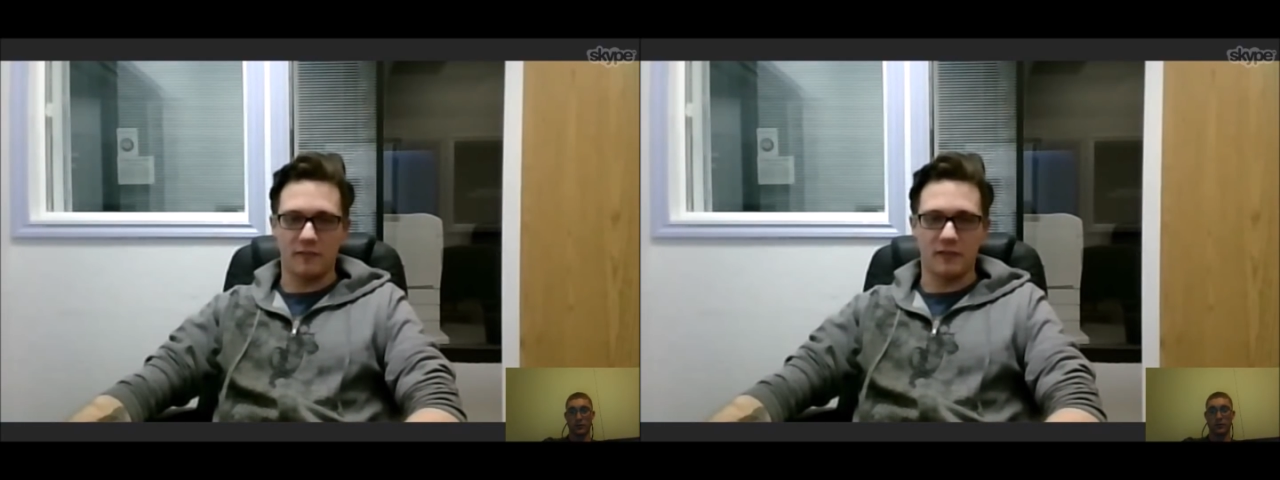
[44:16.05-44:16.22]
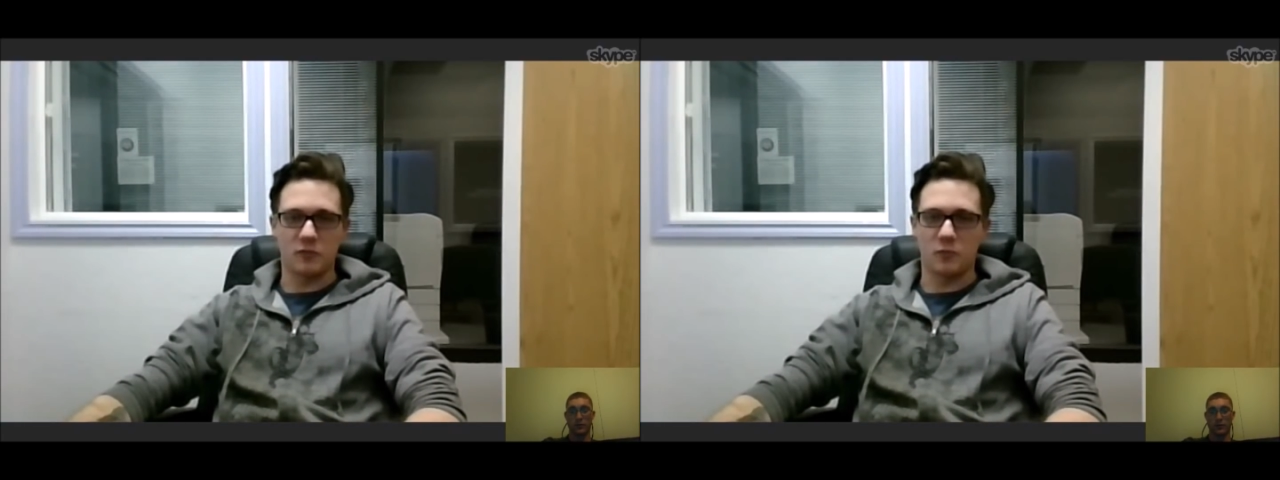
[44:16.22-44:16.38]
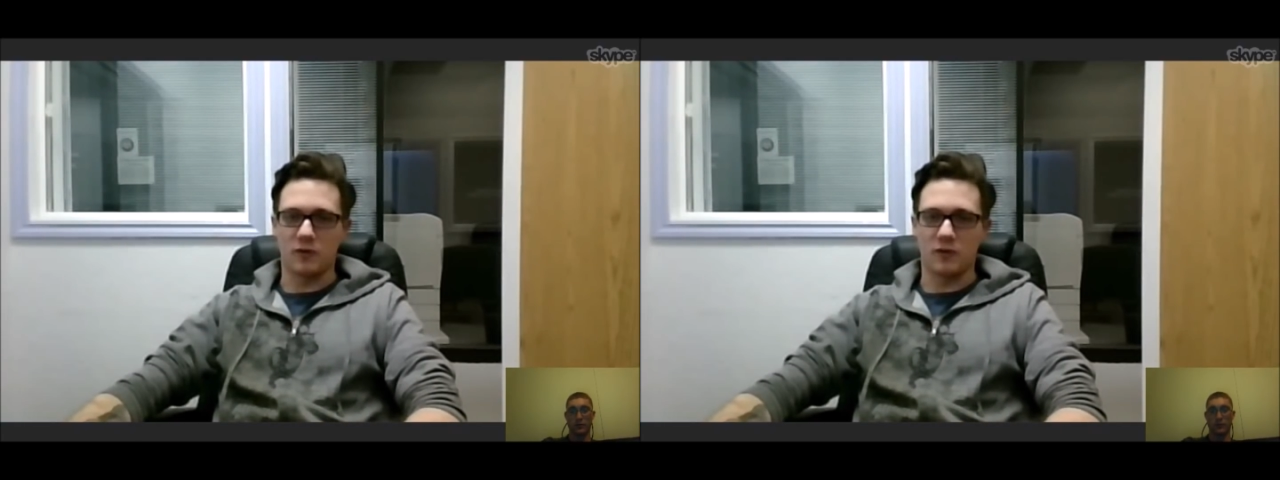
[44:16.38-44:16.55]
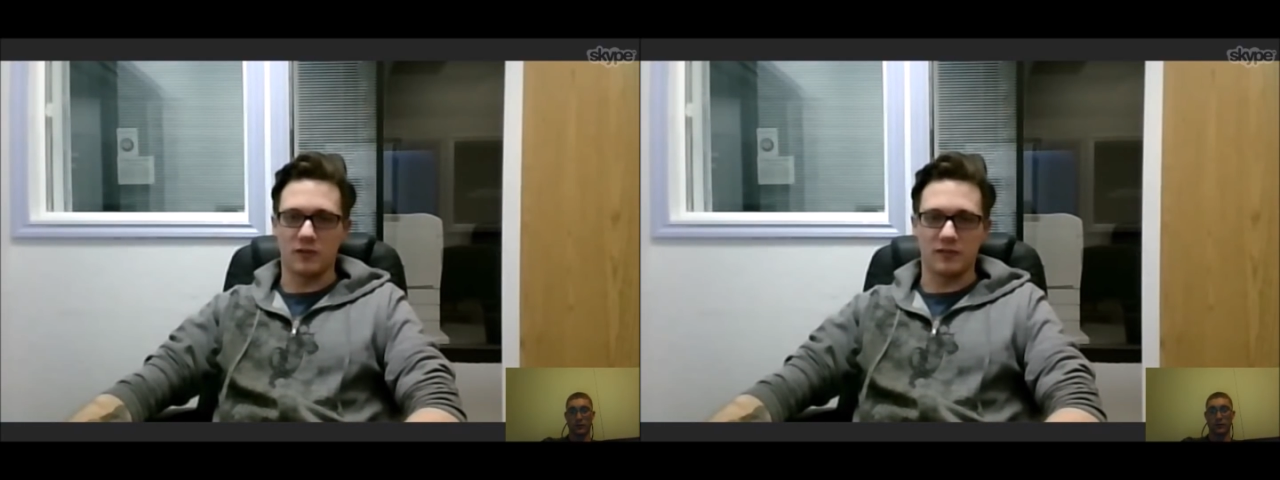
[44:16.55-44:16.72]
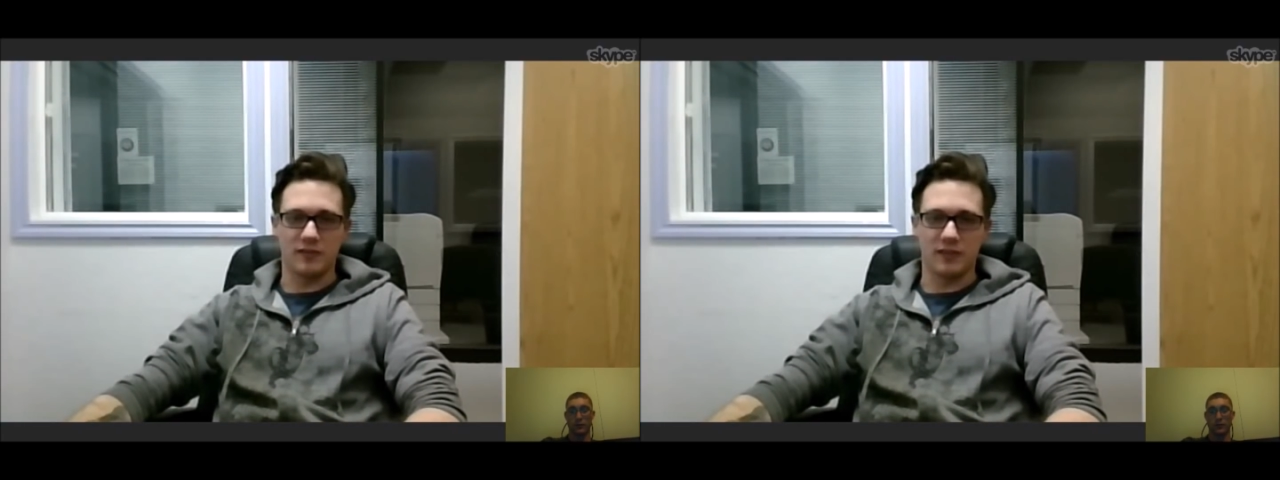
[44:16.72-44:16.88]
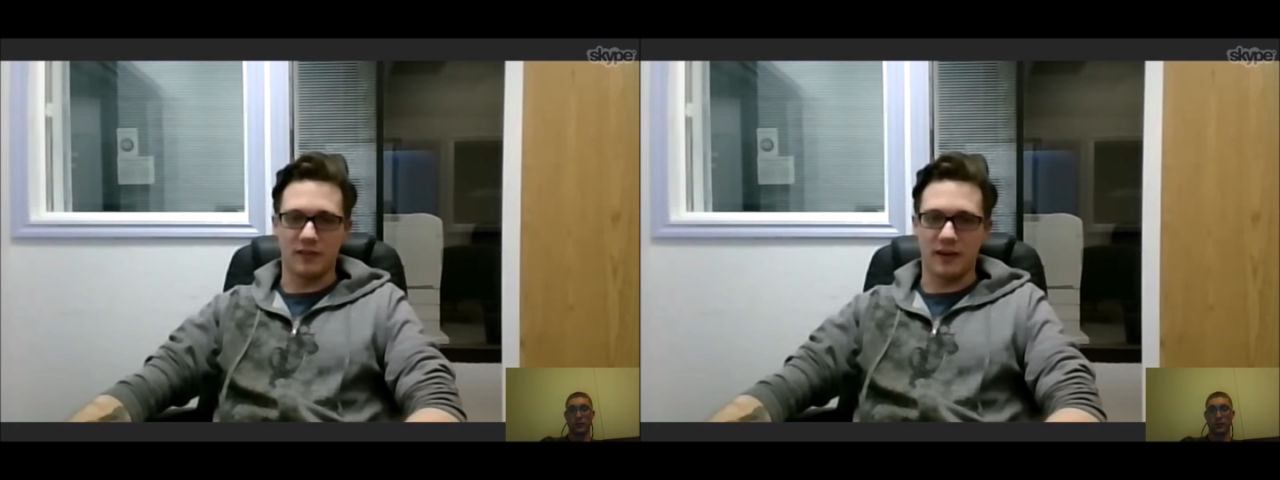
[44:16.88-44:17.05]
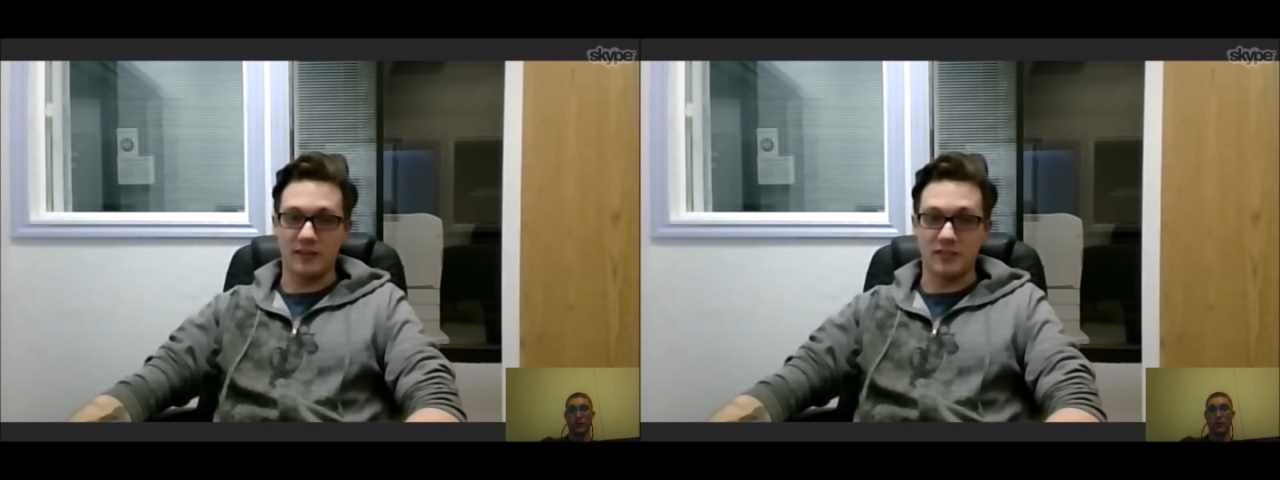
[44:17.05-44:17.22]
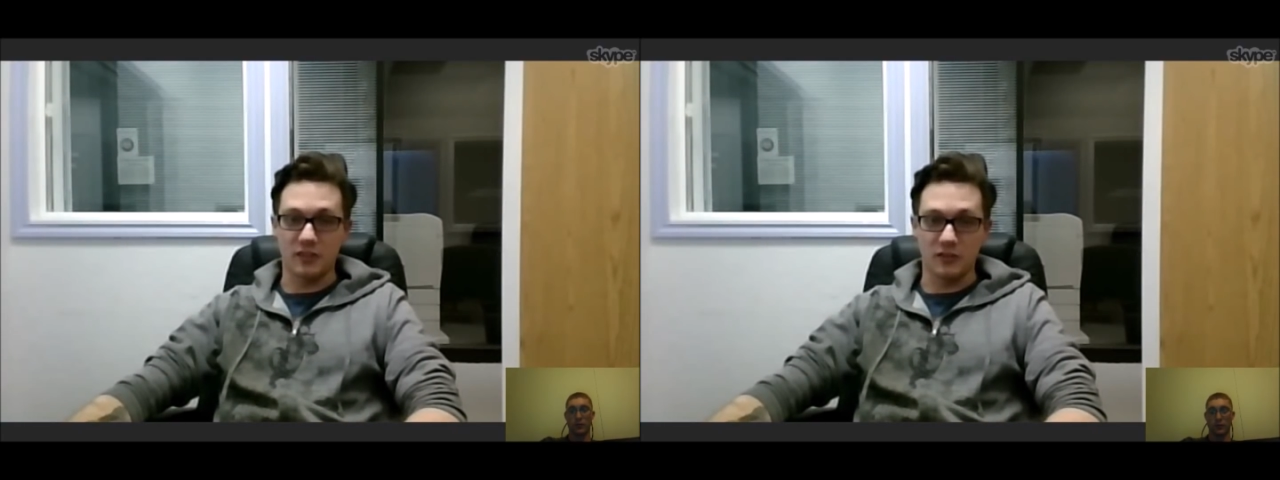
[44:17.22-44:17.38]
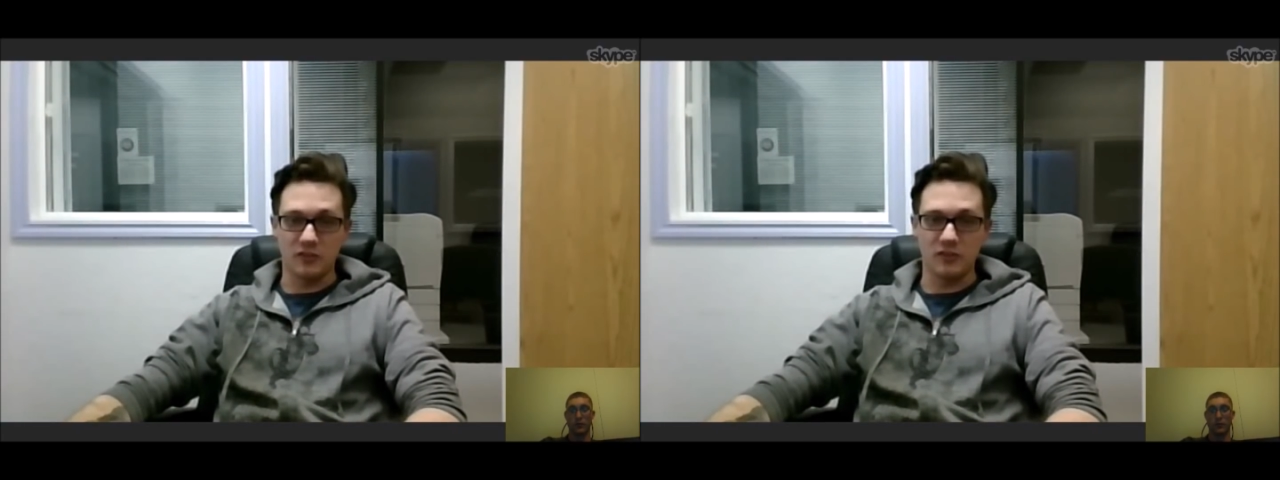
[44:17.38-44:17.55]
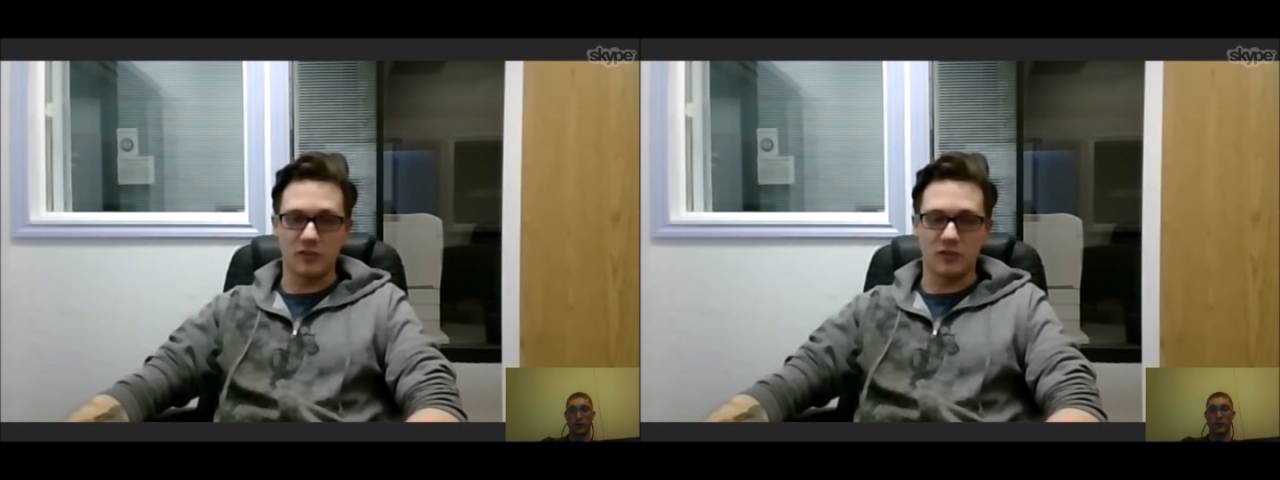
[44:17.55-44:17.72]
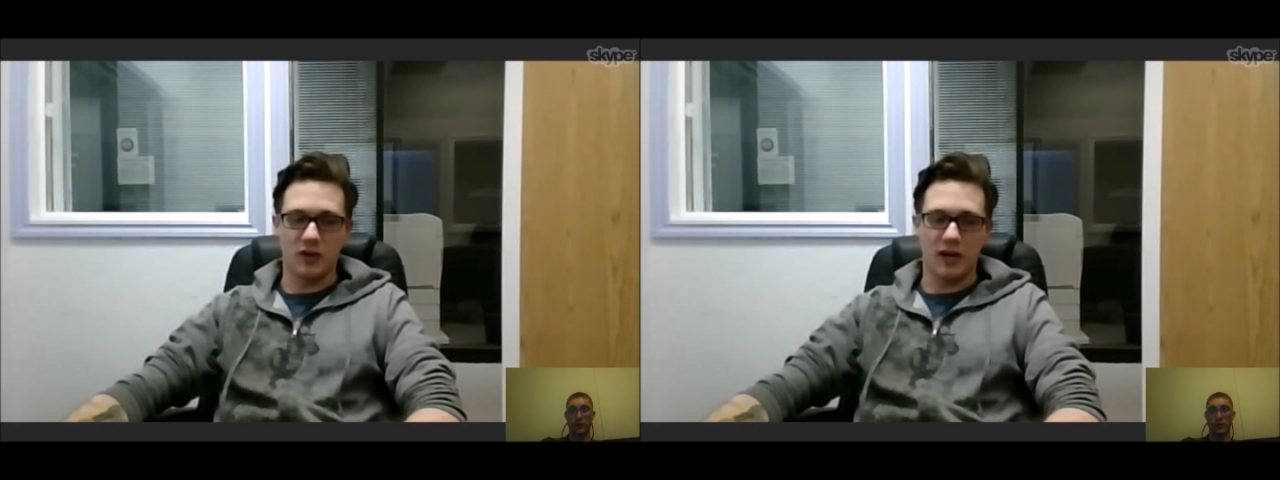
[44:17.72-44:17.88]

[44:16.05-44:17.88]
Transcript: in this world, that I still do.